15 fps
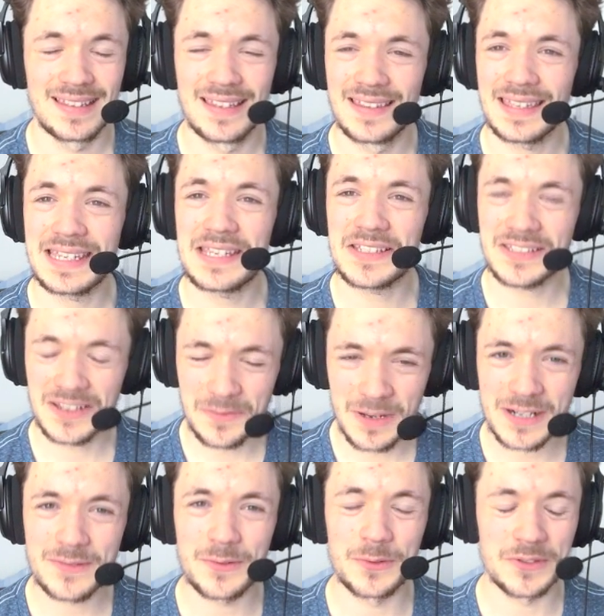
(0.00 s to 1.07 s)
thank you so
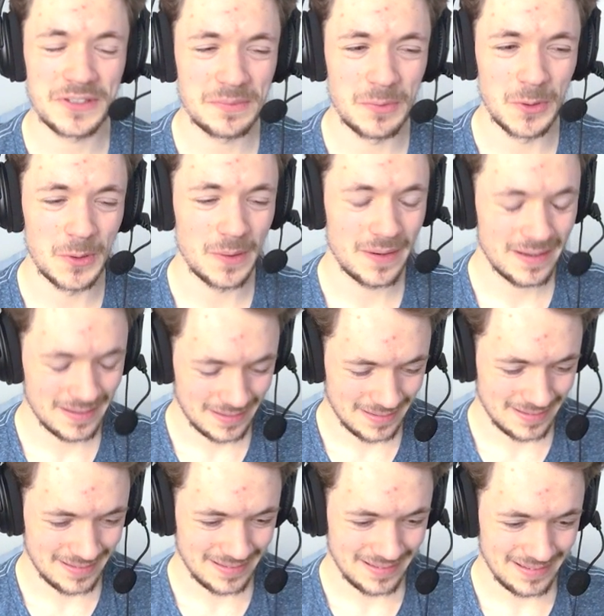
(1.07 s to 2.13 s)
much for all the support.
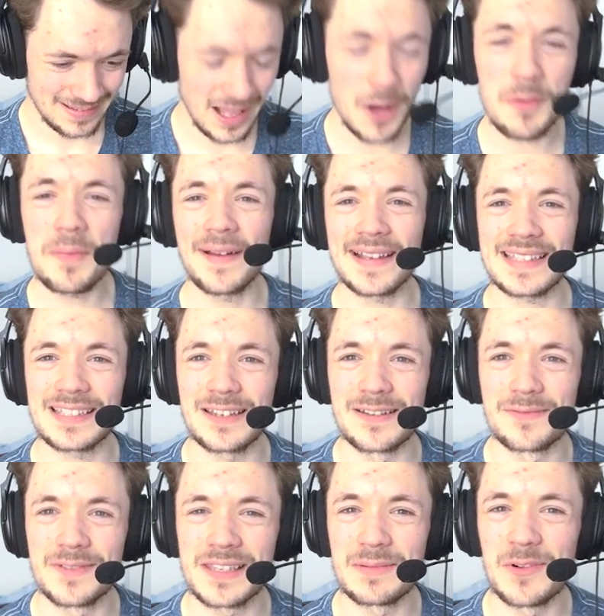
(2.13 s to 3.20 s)
I'll be back
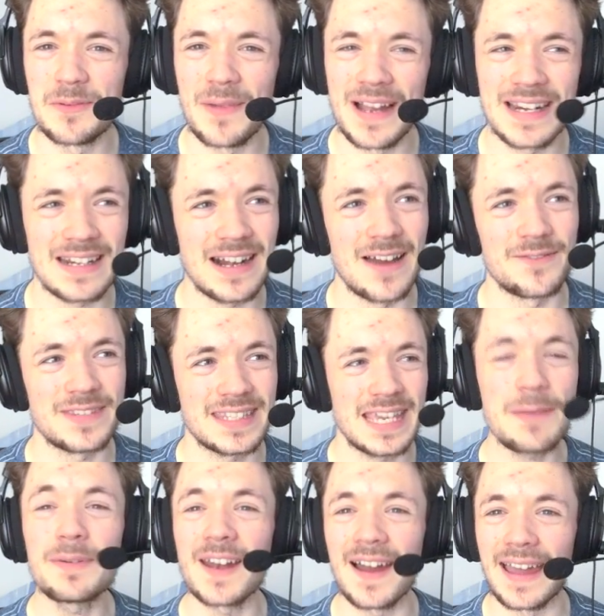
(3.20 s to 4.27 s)
soon with some more Minecraft.
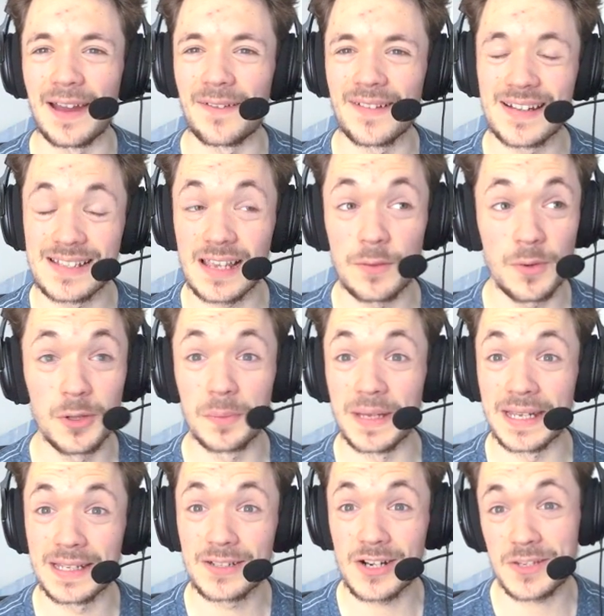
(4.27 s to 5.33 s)
Keep an eye out because I will
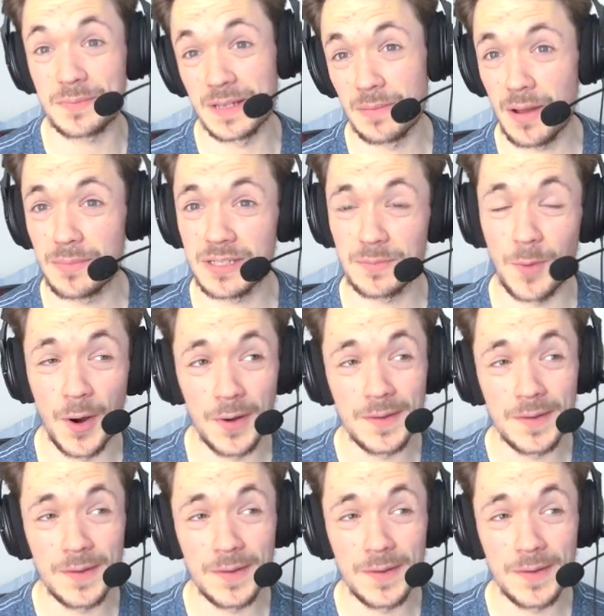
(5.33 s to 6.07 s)
be. Trust me, it might be tomorrow.